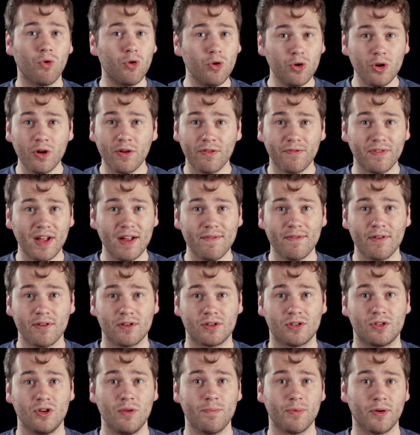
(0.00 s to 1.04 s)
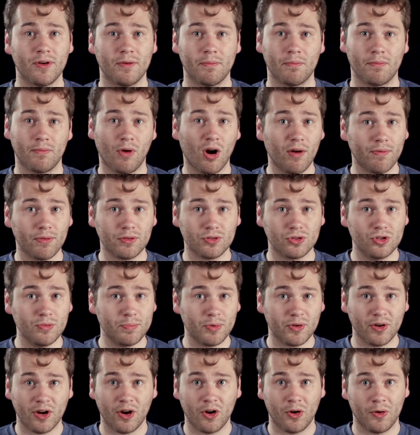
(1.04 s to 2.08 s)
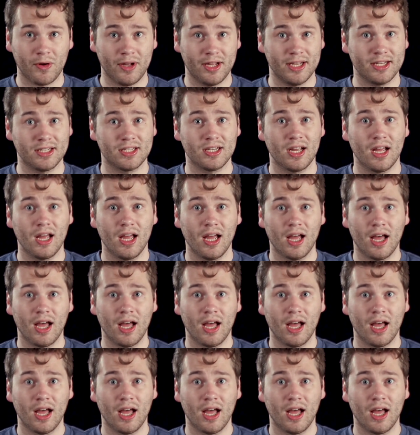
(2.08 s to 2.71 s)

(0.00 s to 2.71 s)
who your favorite Marvel superhero is.